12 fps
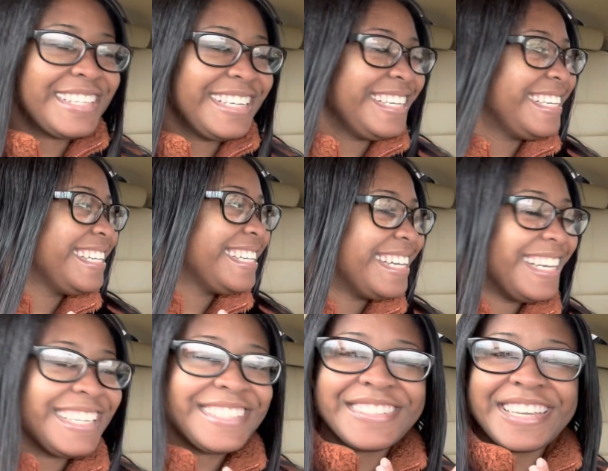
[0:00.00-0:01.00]
like,
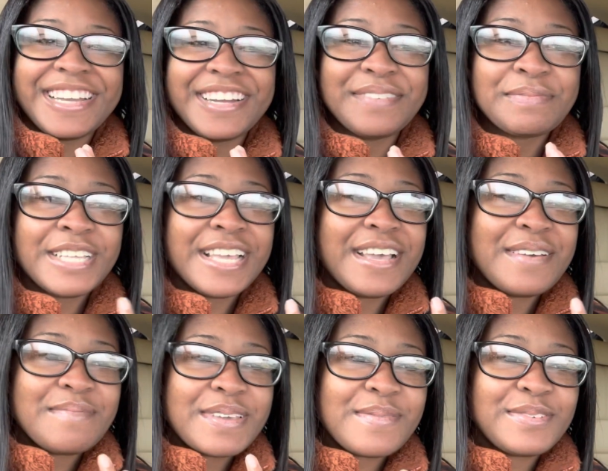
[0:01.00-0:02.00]
I don't care
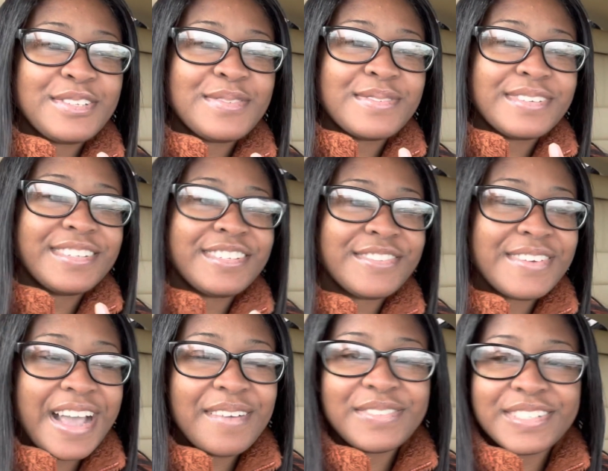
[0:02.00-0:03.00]
hey, what you want to do
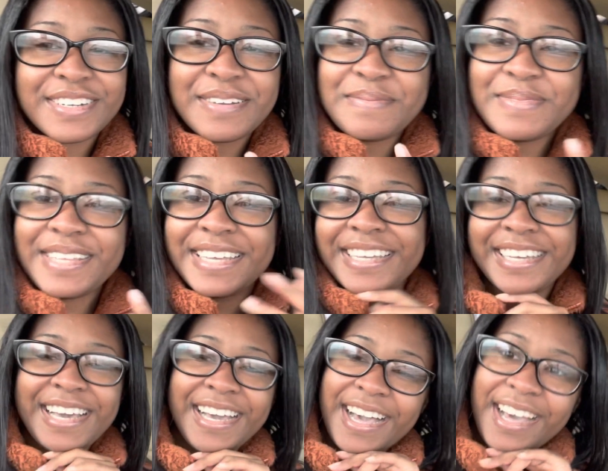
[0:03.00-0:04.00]
after? I'm
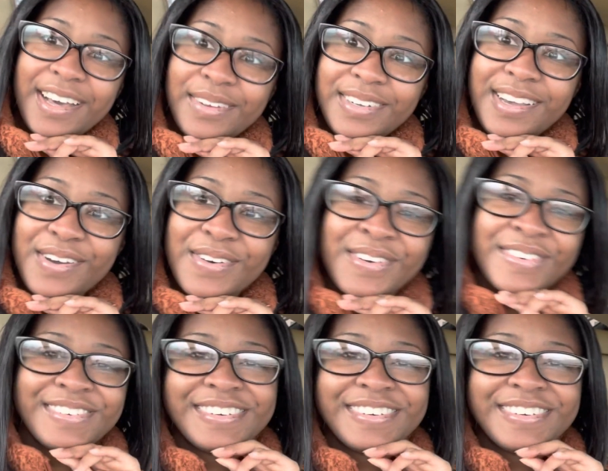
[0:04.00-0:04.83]
like, I don't know.